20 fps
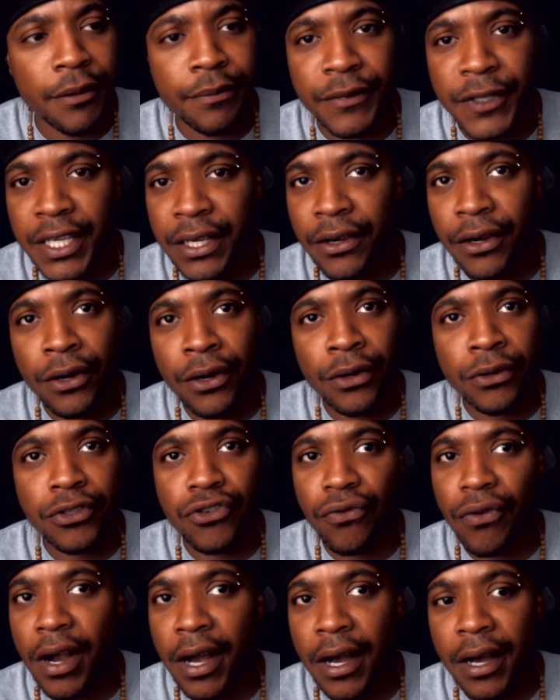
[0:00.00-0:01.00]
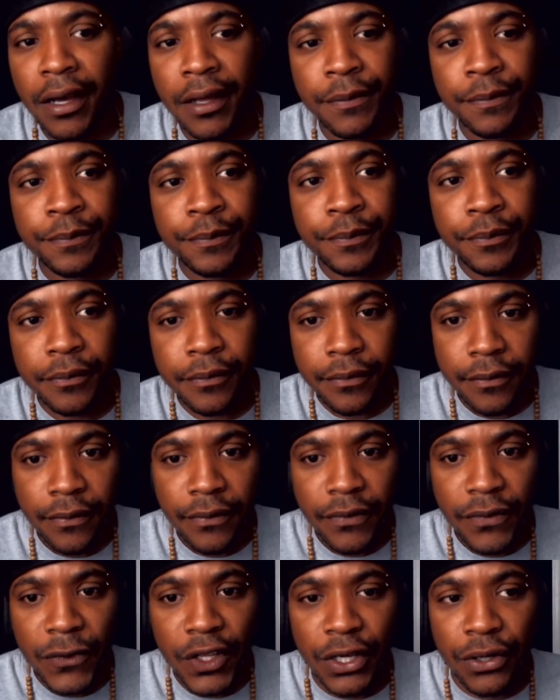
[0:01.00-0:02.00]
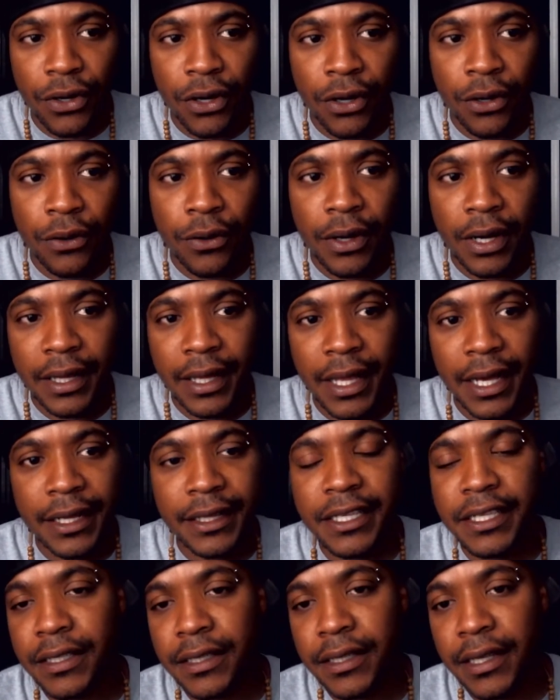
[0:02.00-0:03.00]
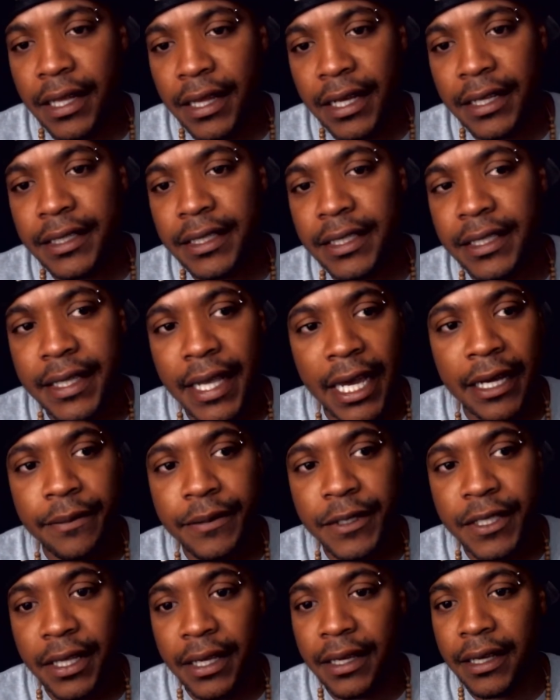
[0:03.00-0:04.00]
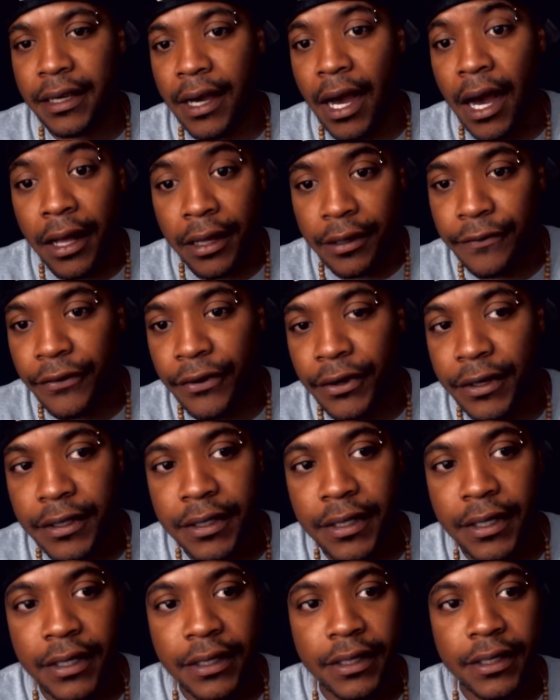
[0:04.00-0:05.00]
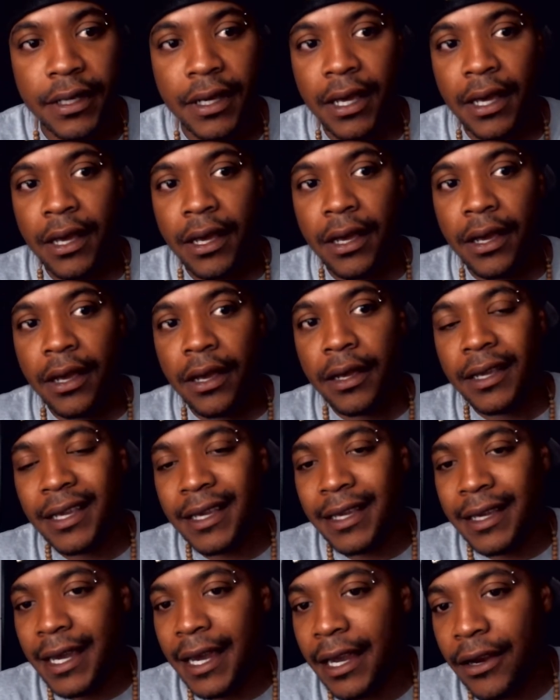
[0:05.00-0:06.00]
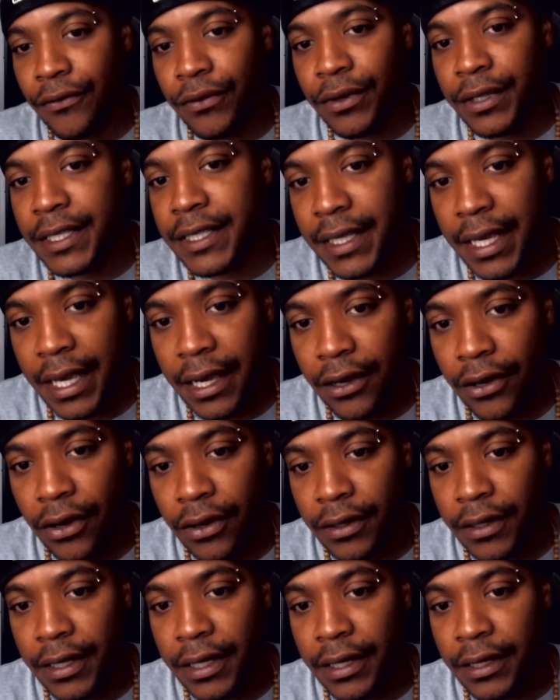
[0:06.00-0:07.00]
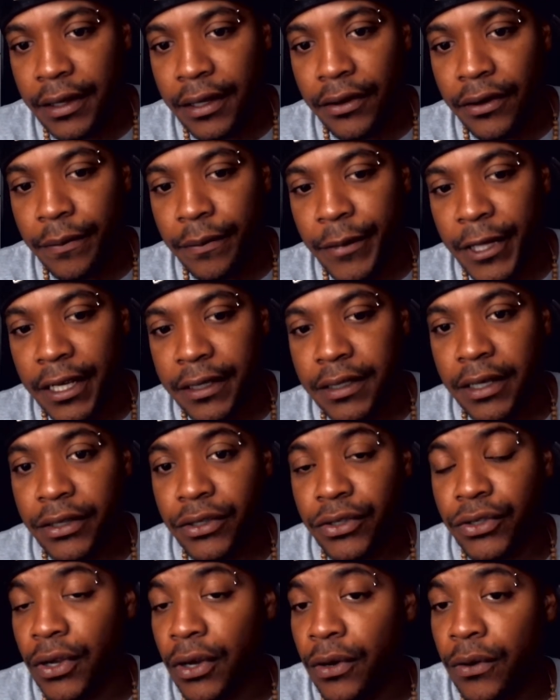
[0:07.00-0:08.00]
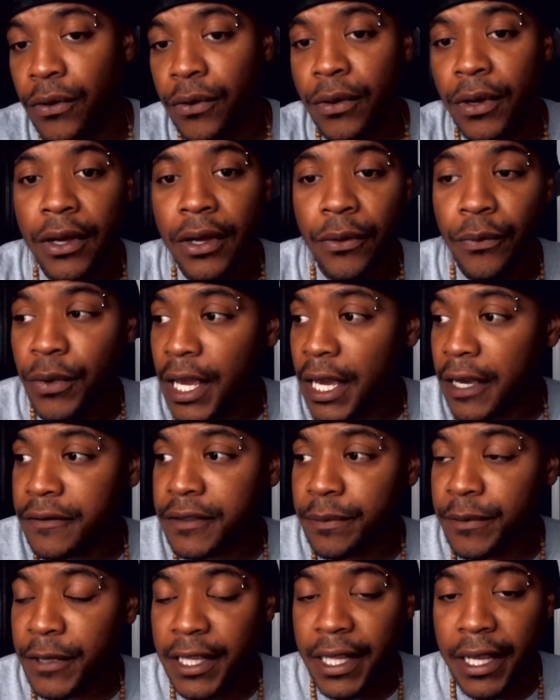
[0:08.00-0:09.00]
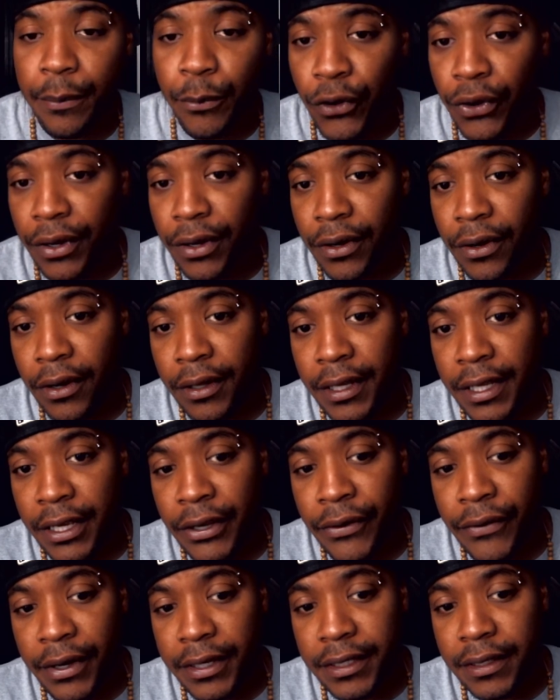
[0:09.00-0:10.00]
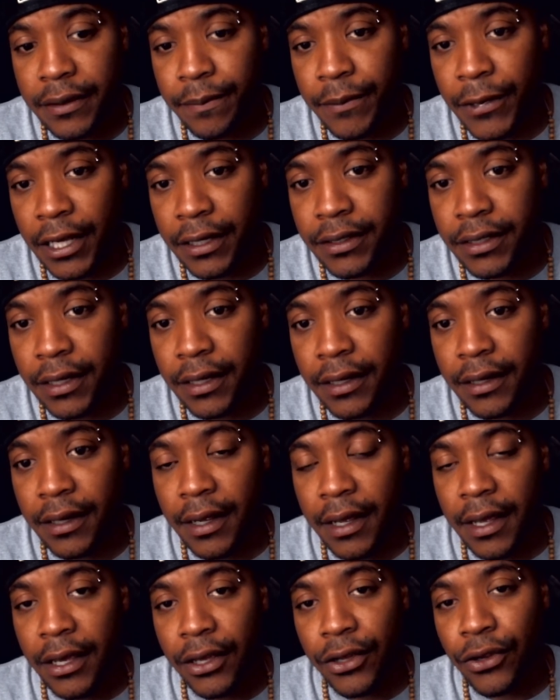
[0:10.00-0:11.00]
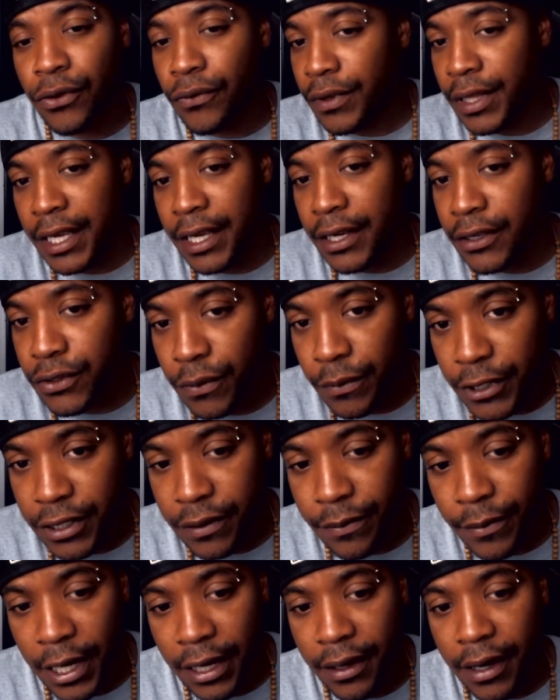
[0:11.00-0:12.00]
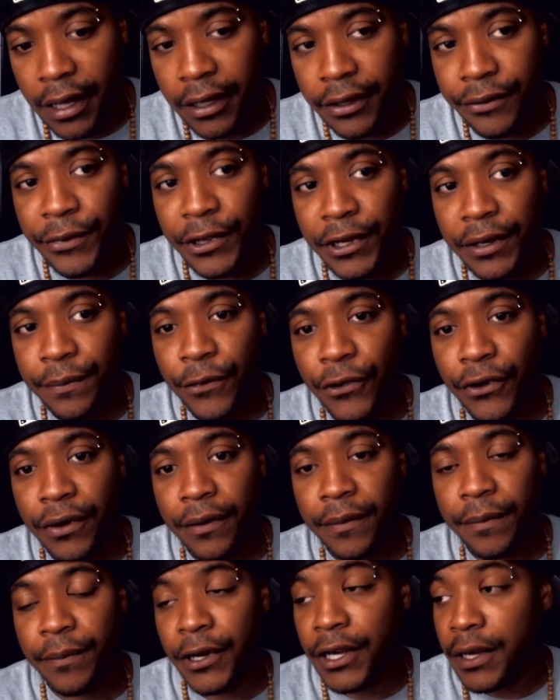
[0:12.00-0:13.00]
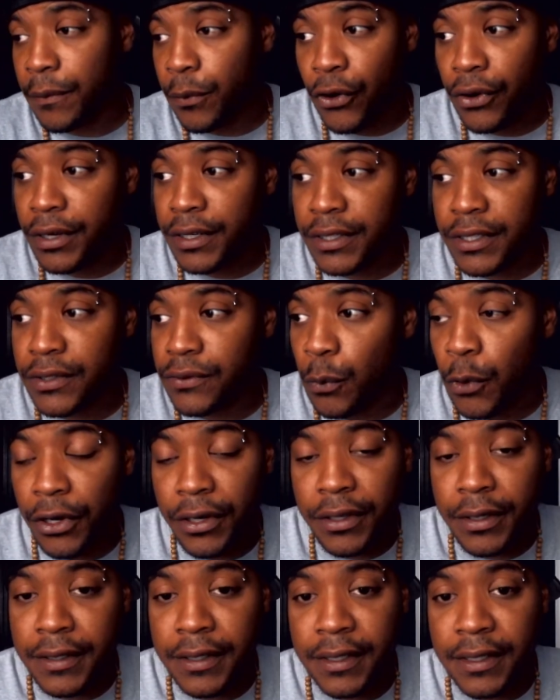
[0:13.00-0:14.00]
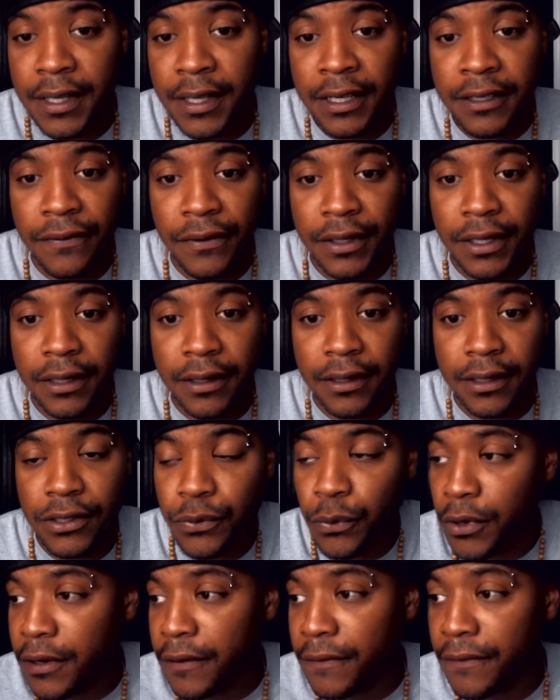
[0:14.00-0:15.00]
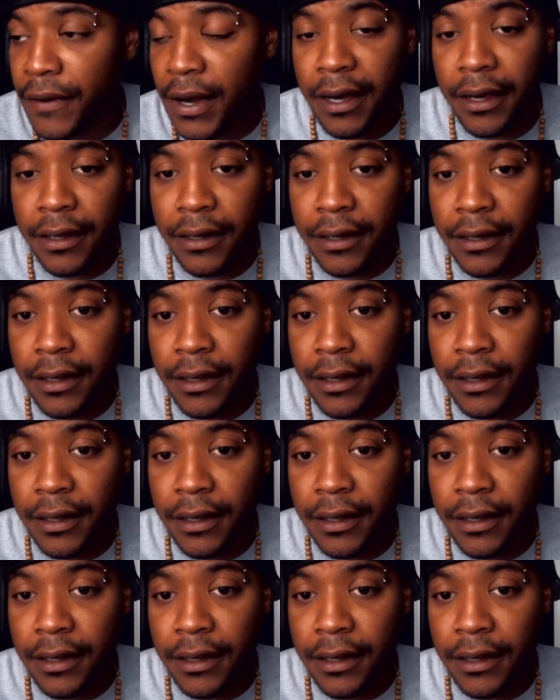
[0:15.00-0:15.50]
Neo, Tron. You know, a lot of these dApps, like Gollum, for instance, can't really scale on the Ethereum blockchain. So we have something like Void on the EOS blockchain. You don't really hear too much about Gollum anymore. But Void is working successfully. It's working fine.